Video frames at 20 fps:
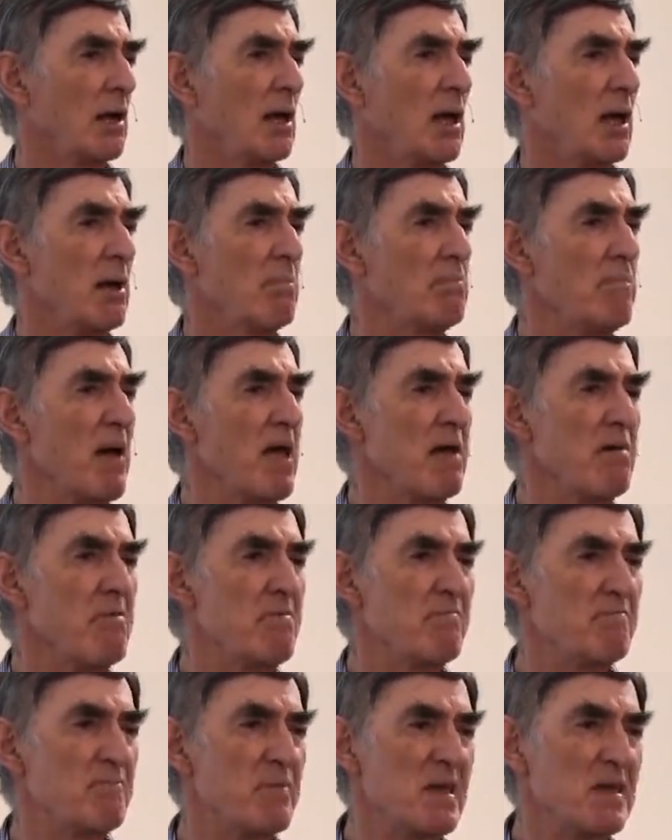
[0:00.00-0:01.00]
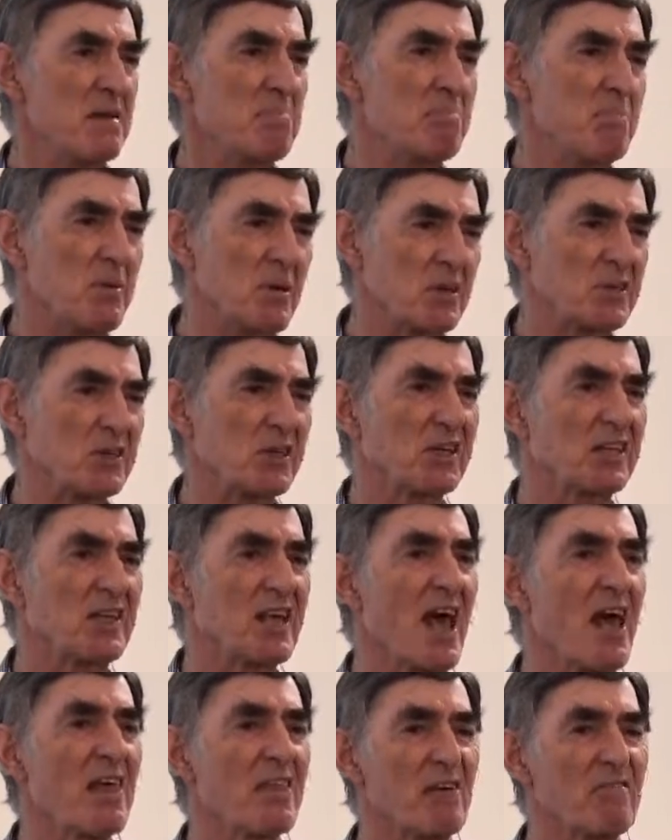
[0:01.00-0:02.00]
It may have been put
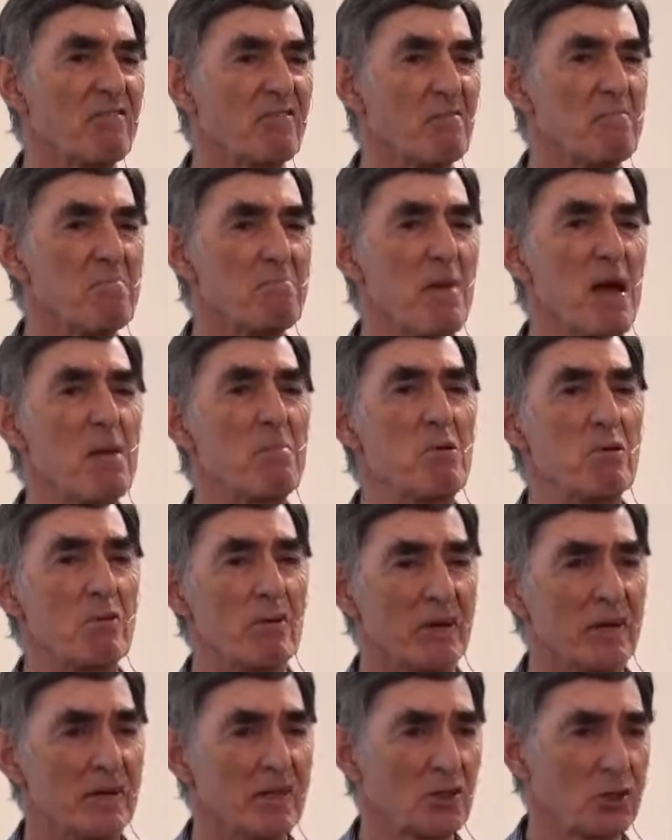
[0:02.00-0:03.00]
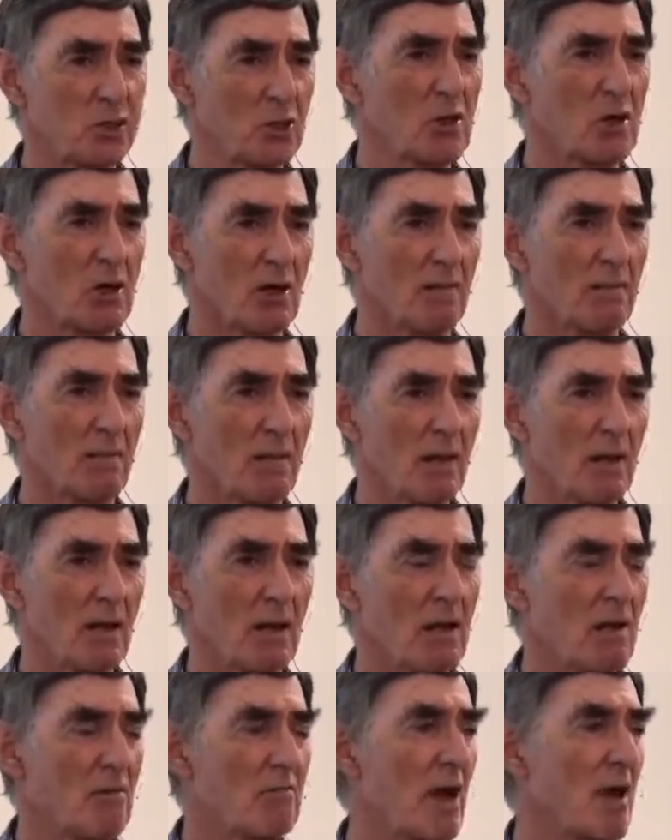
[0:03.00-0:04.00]
together from memory, sure,
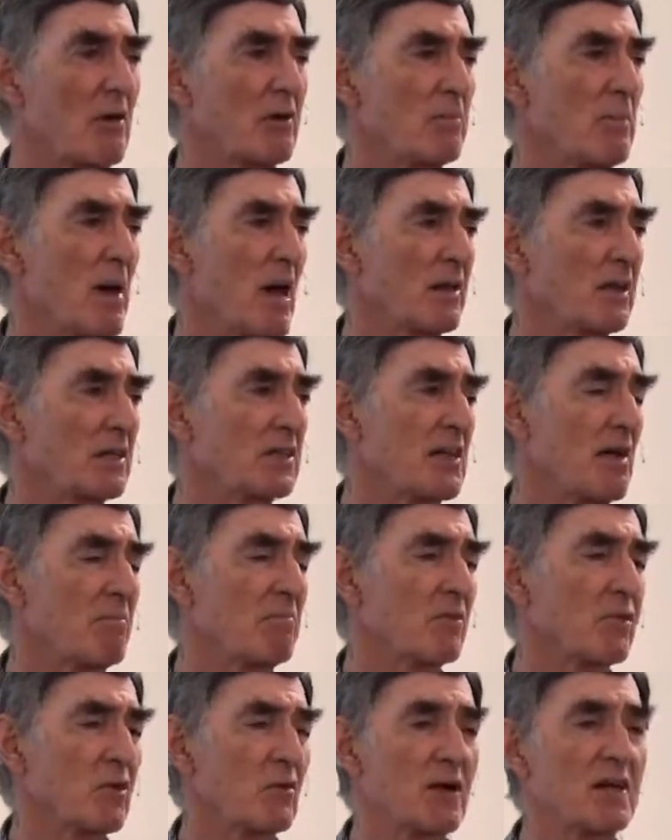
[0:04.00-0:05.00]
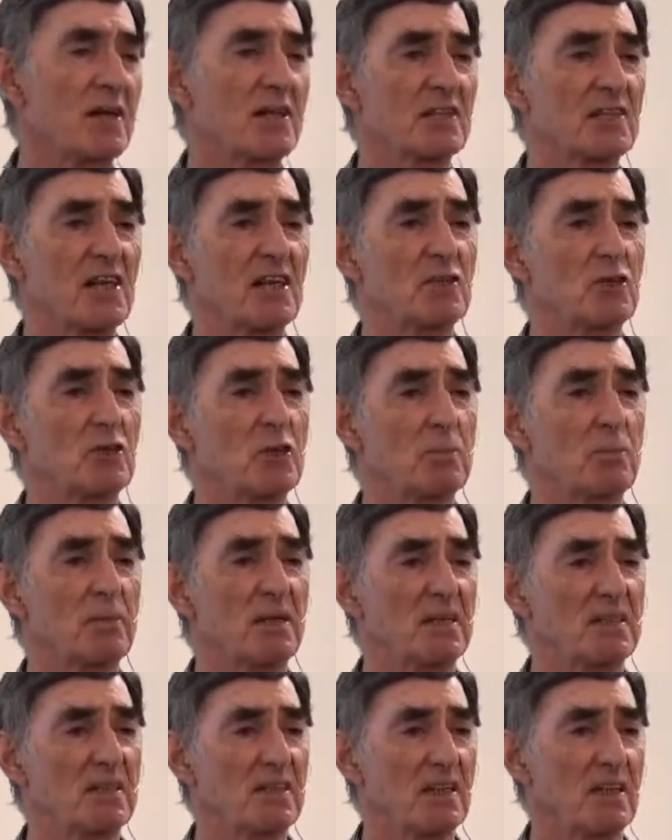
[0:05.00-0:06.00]
around about the 7th or 8th century
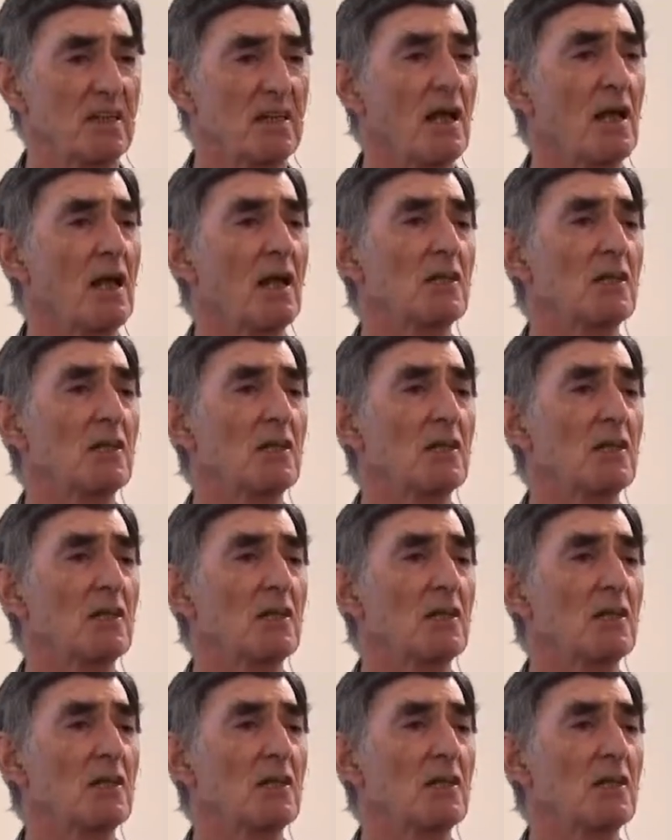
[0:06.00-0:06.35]
BC.